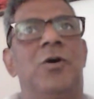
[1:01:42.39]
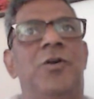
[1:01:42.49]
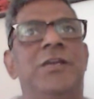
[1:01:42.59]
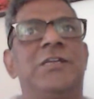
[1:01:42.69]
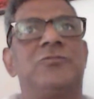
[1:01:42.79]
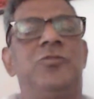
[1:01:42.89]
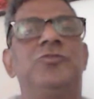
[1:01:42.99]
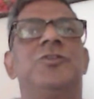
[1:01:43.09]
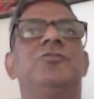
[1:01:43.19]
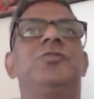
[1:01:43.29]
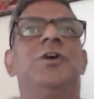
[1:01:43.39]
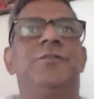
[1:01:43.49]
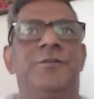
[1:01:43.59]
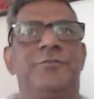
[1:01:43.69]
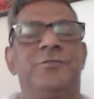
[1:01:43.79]
or in exclusion to the
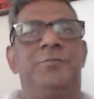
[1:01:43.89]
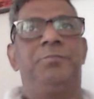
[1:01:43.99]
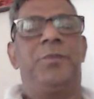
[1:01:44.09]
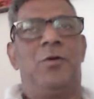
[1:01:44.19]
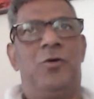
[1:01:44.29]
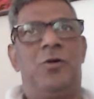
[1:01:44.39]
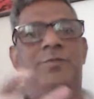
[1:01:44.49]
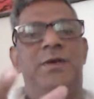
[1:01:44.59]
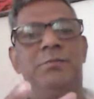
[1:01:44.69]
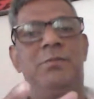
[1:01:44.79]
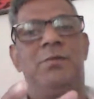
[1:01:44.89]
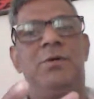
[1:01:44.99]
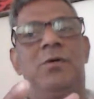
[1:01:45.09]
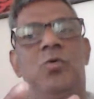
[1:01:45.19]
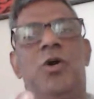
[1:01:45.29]
others. All of them
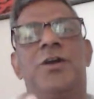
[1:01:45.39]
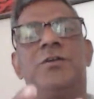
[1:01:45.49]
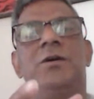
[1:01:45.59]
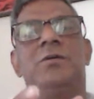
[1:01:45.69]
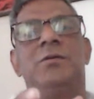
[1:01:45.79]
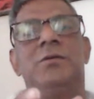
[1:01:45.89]
work